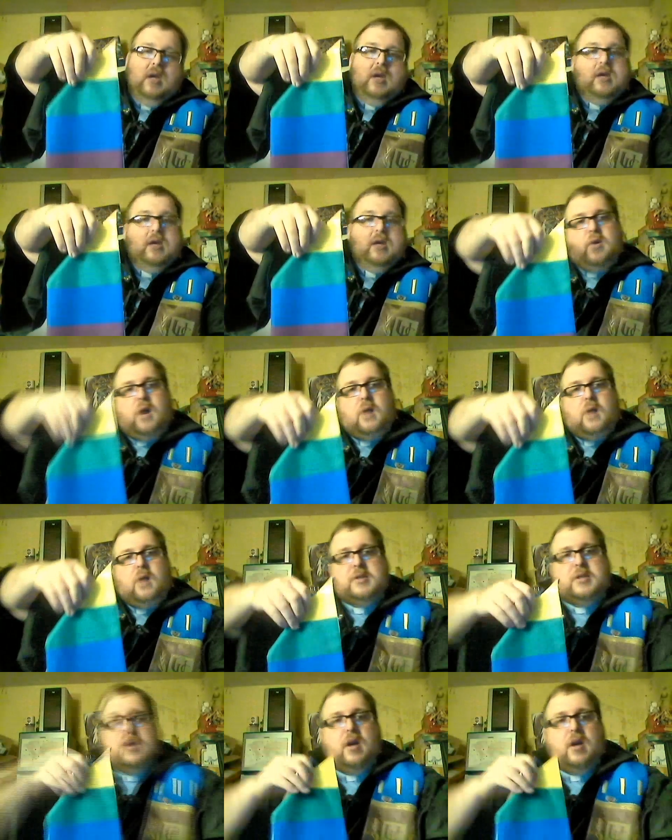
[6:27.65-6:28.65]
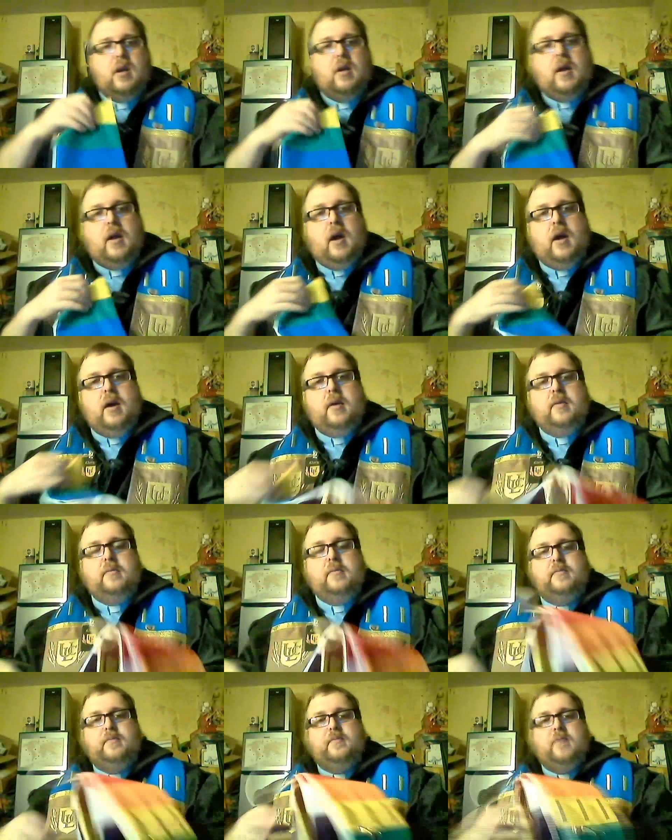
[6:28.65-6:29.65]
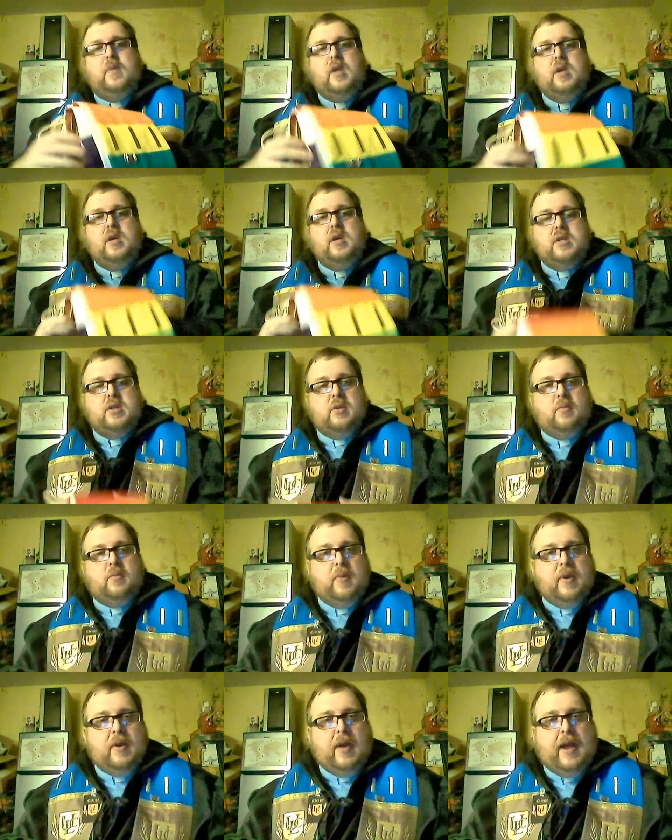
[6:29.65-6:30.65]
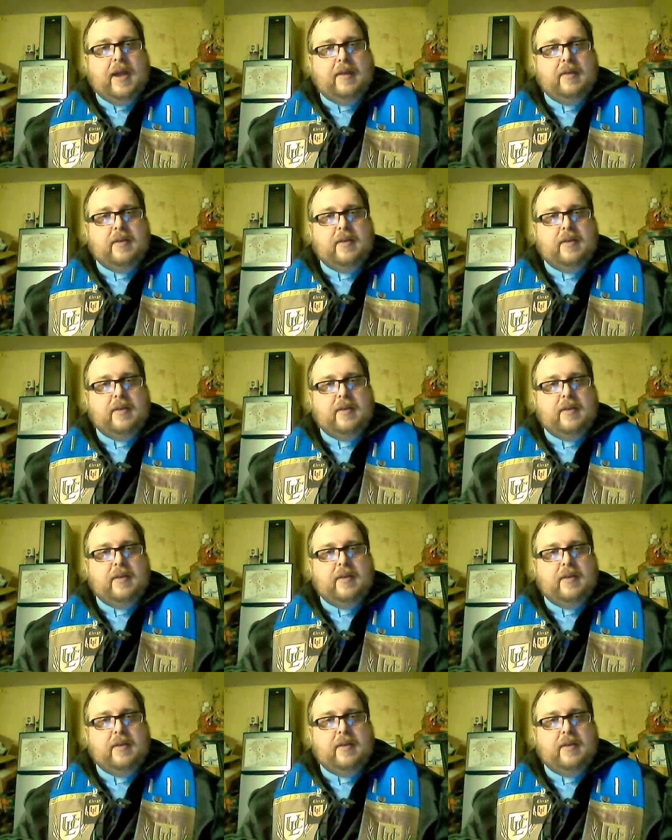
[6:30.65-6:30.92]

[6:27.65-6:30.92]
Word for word: So I will start uh, my